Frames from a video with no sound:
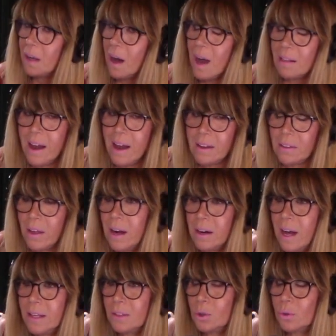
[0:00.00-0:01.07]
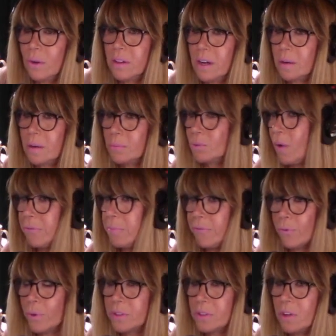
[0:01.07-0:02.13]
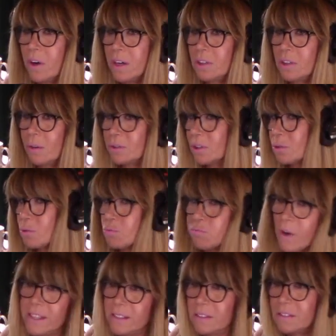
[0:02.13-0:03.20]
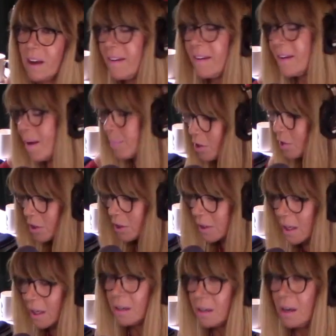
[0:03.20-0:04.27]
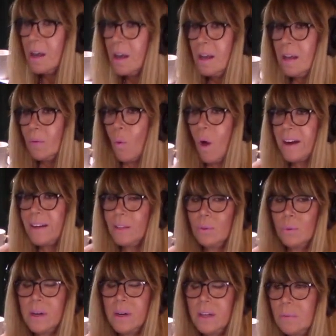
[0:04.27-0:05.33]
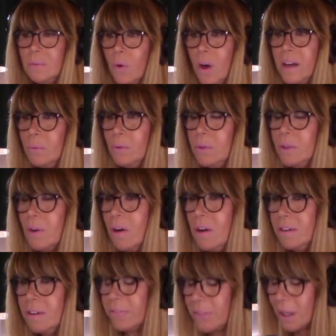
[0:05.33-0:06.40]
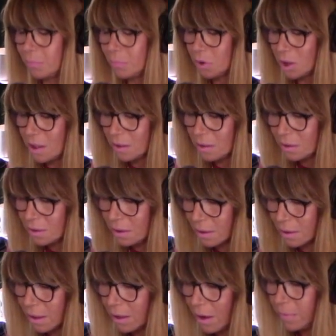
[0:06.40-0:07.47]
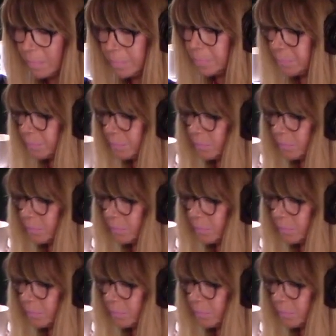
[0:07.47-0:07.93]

I like that. I enjoy that. It comes right before the dog show. It's a great day. I'm cooking. Why are you in awe of Kim Jong-un, you know?